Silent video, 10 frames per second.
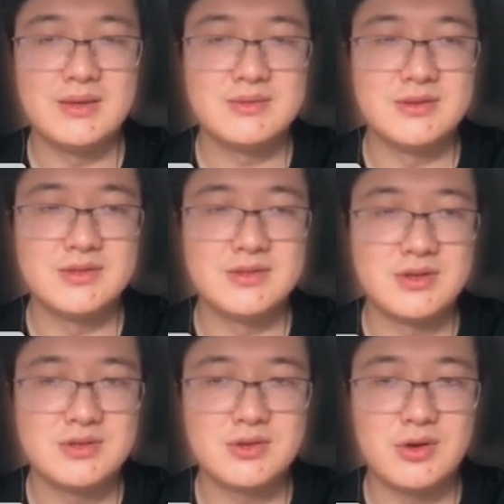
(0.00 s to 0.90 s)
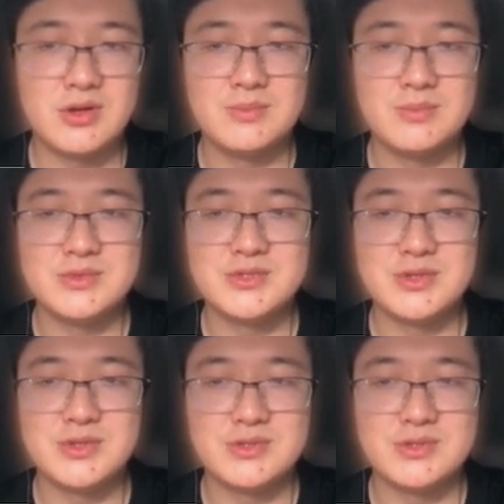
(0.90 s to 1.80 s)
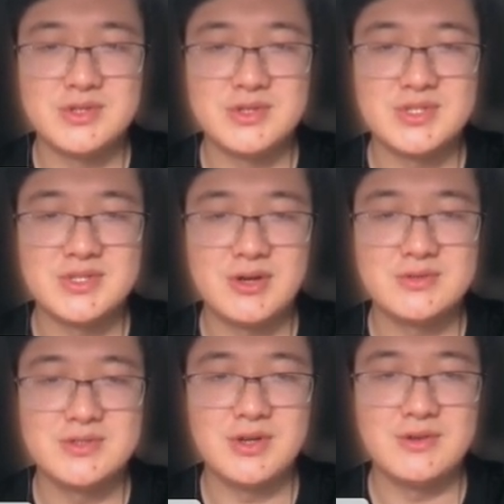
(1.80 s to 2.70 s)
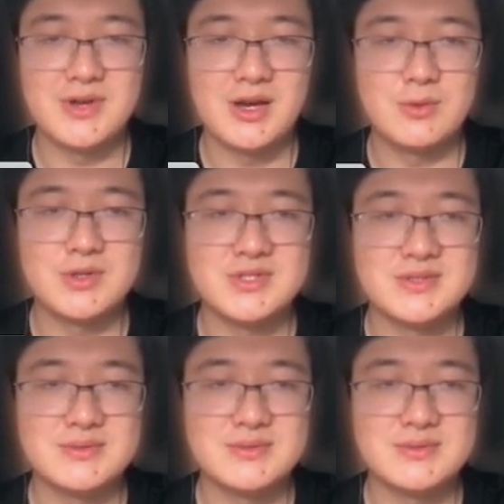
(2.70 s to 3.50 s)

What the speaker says: The third column shows the results of ours.